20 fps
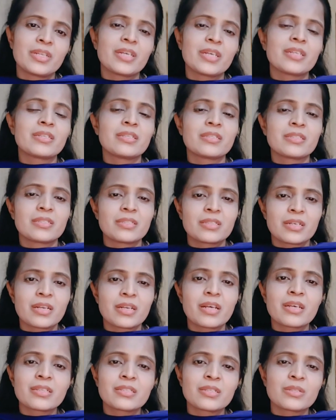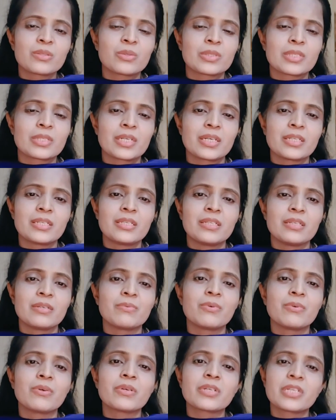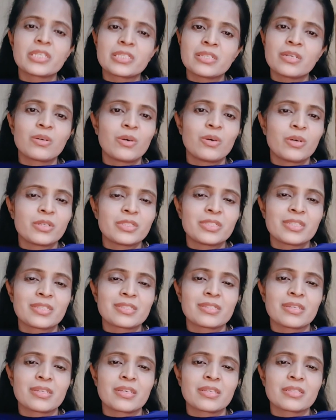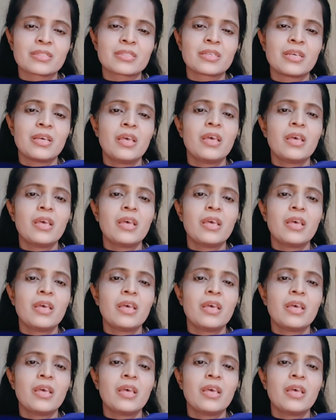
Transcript: that is International Society for Krishna Consciousness,